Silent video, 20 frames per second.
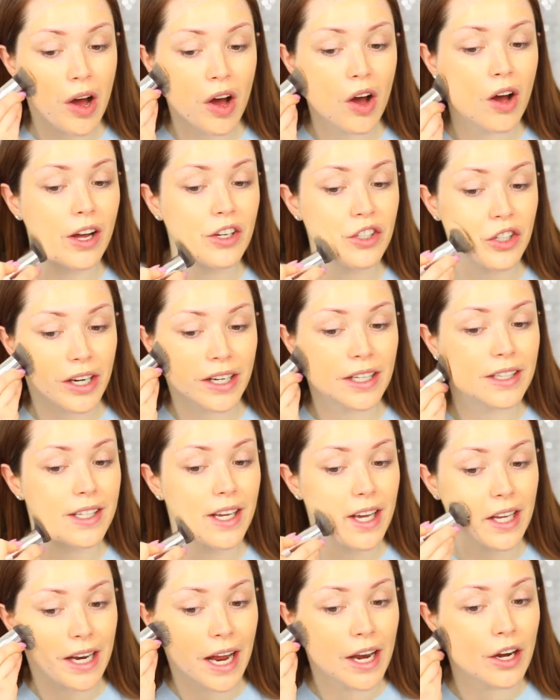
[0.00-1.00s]

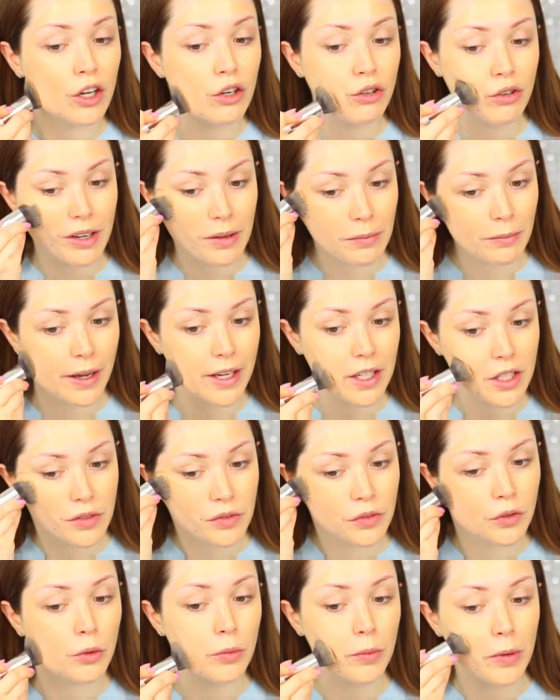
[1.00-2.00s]
hydrating and a cream-based
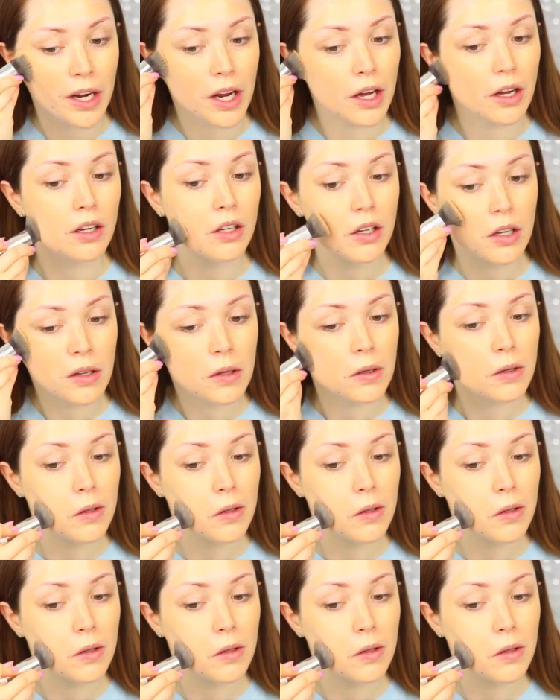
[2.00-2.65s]
formula.